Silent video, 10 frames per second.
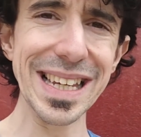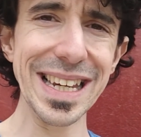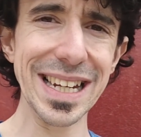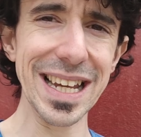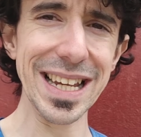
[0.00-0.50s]

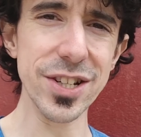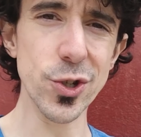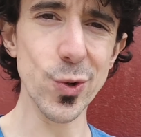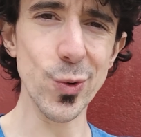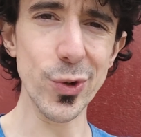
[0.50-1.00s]

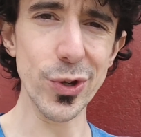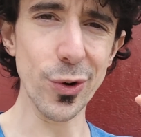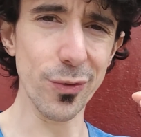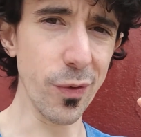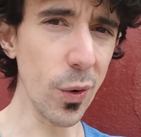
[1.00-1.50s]
into
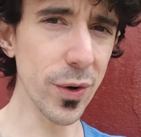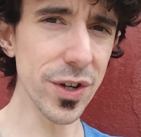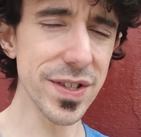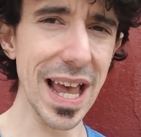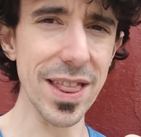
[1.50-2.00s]
your
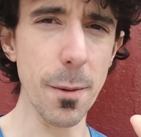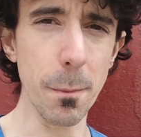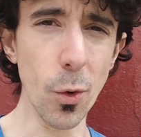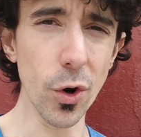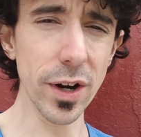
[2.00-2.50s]
focus, and the
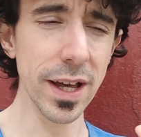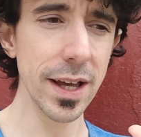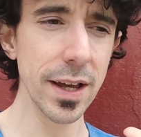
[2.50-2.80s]
more